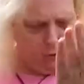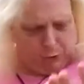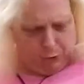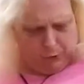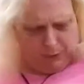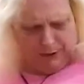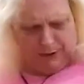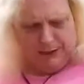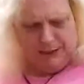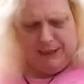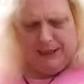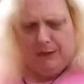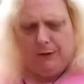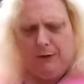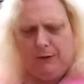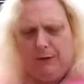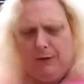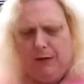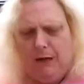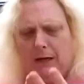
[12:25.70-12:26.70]
and joined
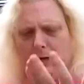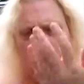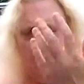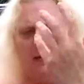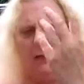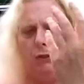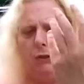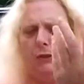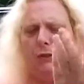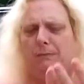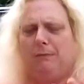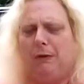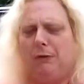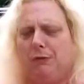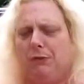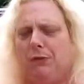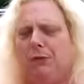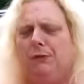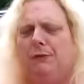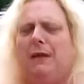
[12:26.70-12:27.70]
together on actually
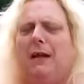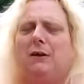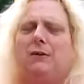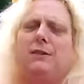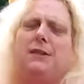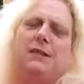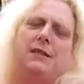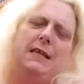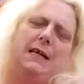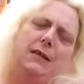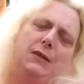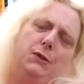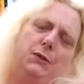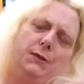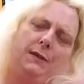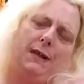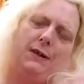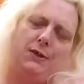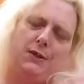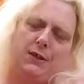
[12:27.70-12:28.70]
around 2010
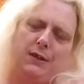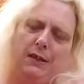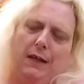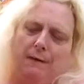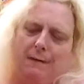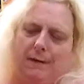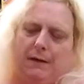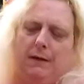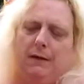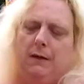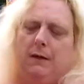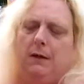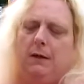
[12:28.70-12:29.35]
2011.